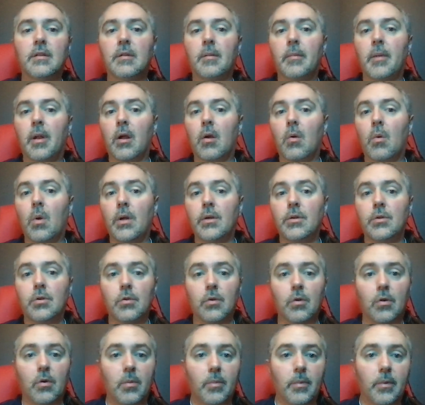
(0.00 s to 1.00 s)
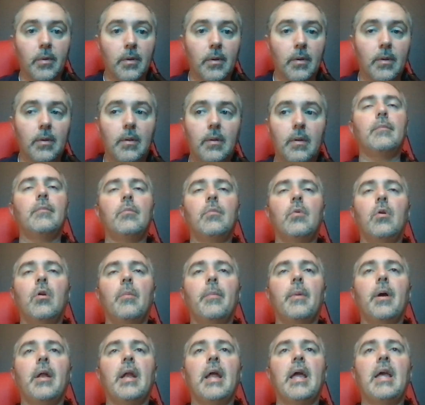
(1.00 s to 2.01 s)
I'm not quite sure, but we're
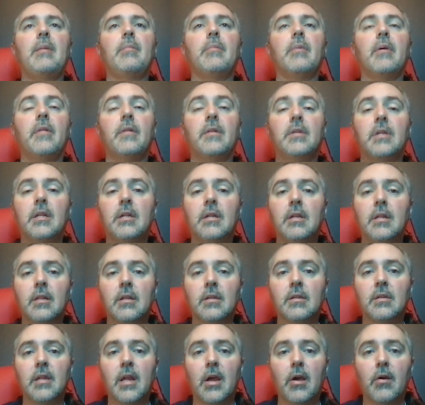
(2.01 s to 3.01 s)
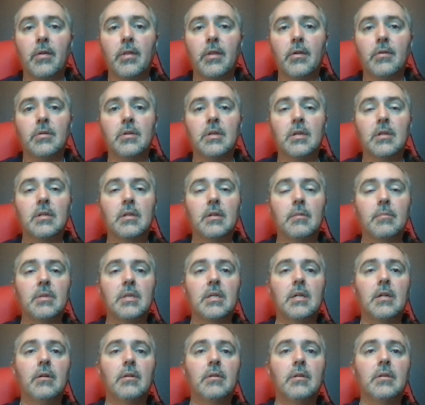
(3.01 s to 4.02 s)
about 8 months into this now, and their system
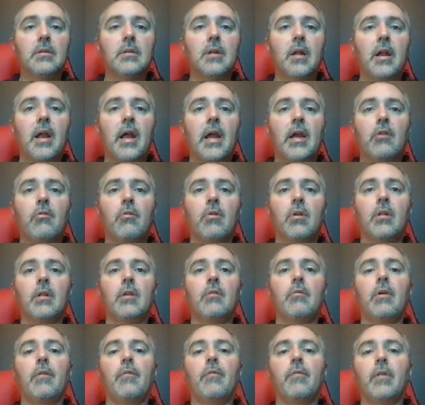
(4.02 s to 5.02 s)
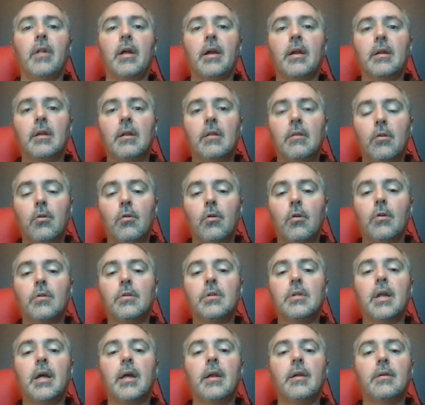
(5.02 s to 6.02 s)
still does not accurately reflect the order
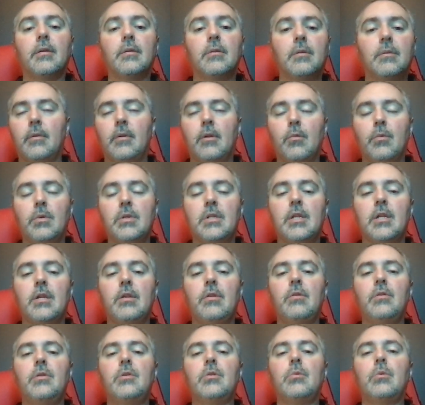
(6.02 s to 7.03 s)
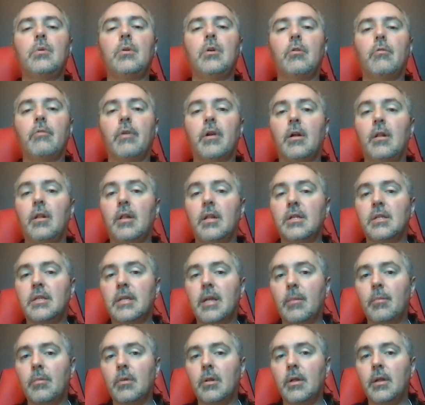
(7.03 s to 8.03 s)
status. It was the usual grill
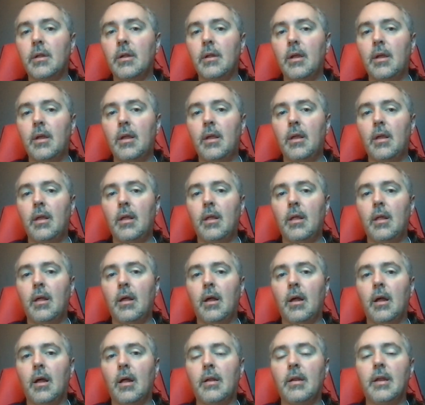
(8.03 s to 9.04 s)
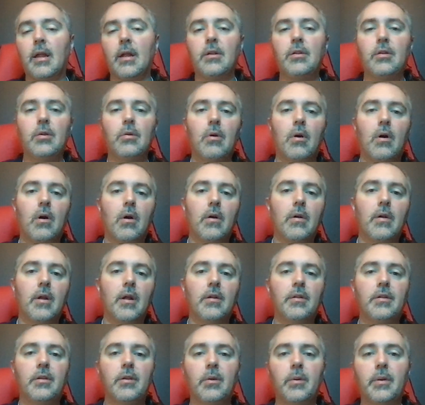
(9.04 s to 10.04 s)
assembly. Not too hard, not
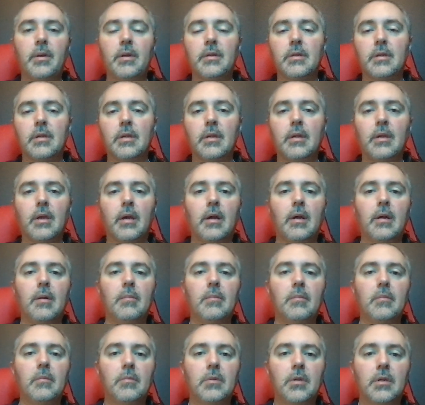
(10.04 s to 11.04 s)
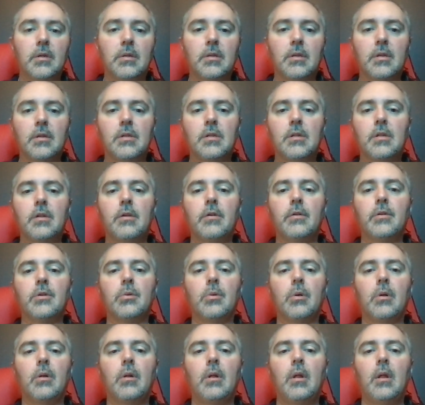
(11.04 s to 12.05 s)
too easy, just the
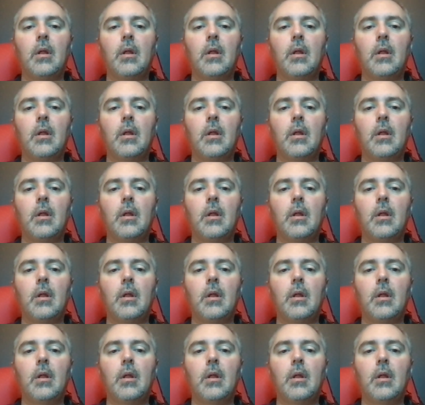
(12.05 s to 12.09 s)
usual.